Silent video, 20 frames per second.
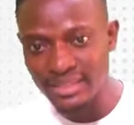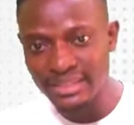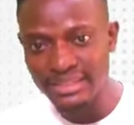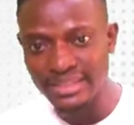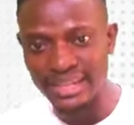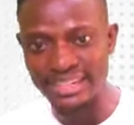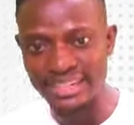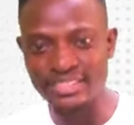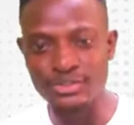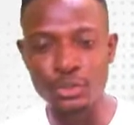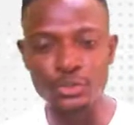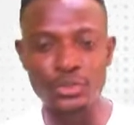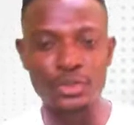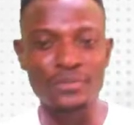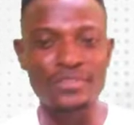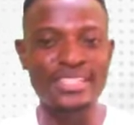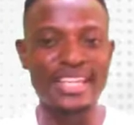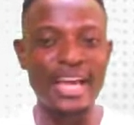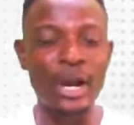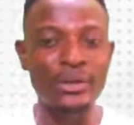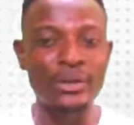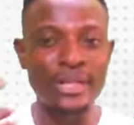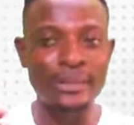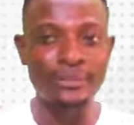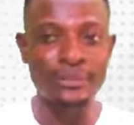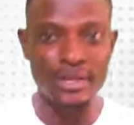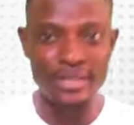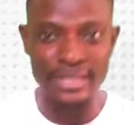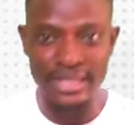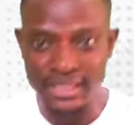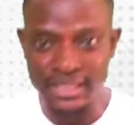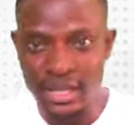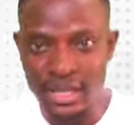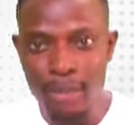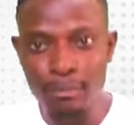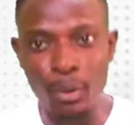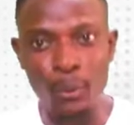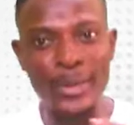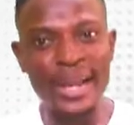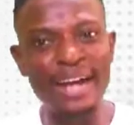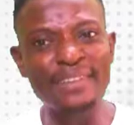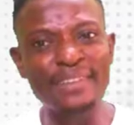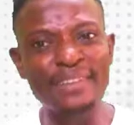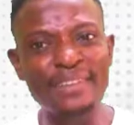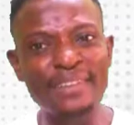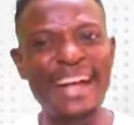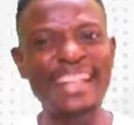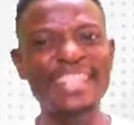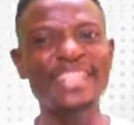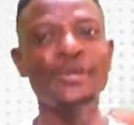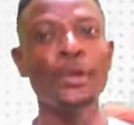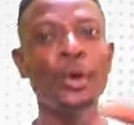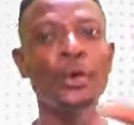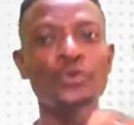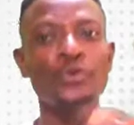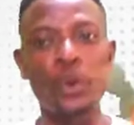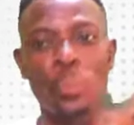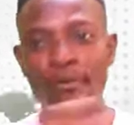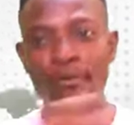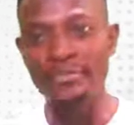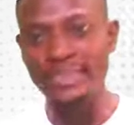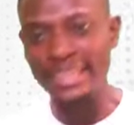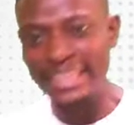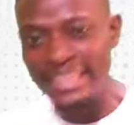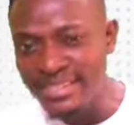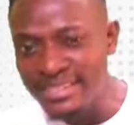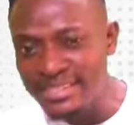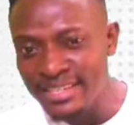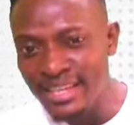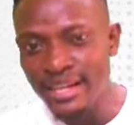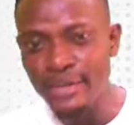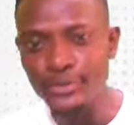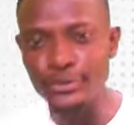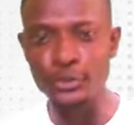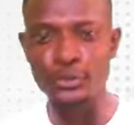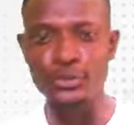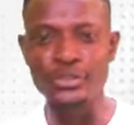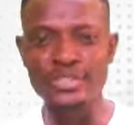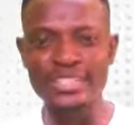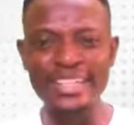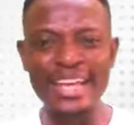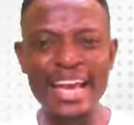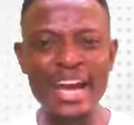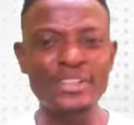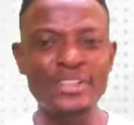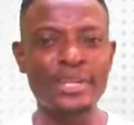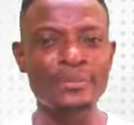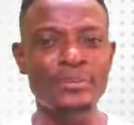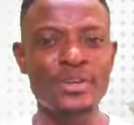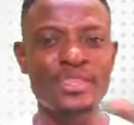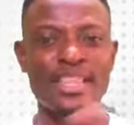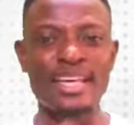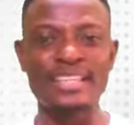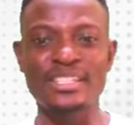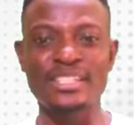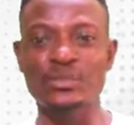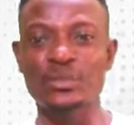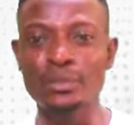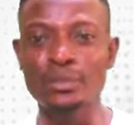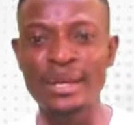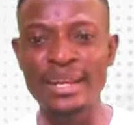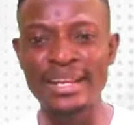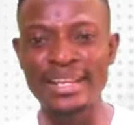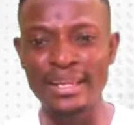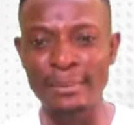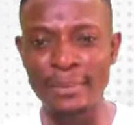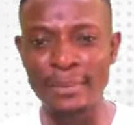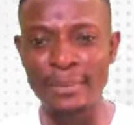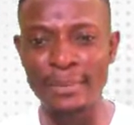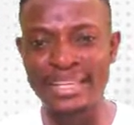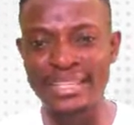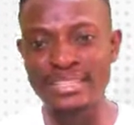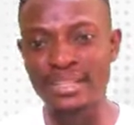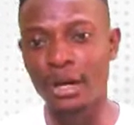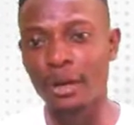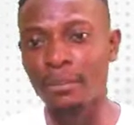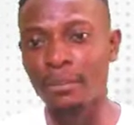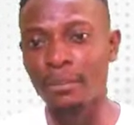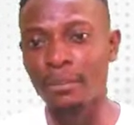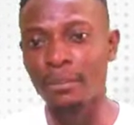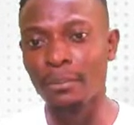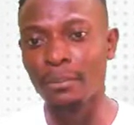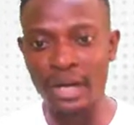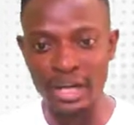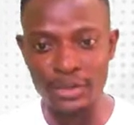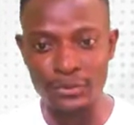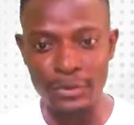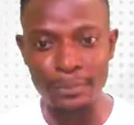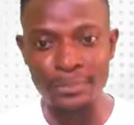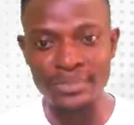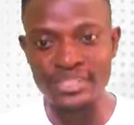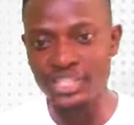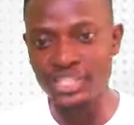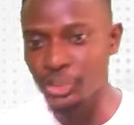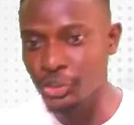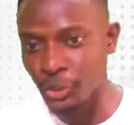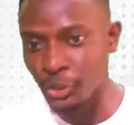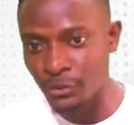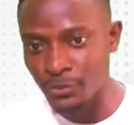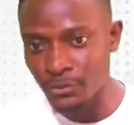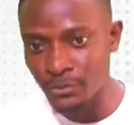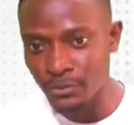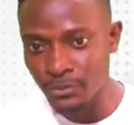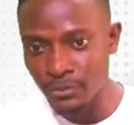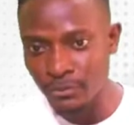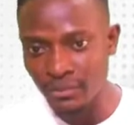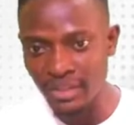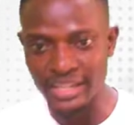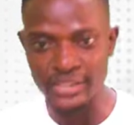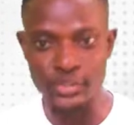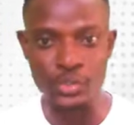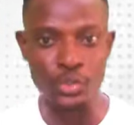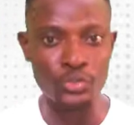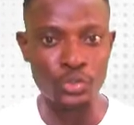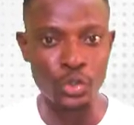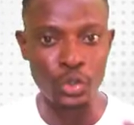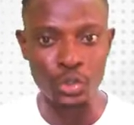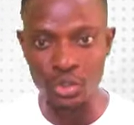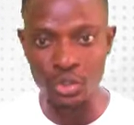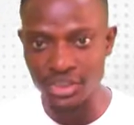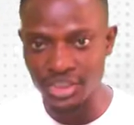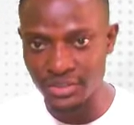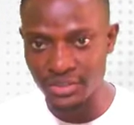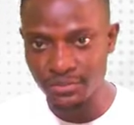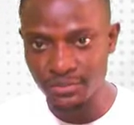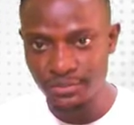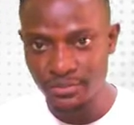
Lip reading: That is those of his elder brothers. But we have and those of his. So using elder brothers would make it a repetition, a tautology.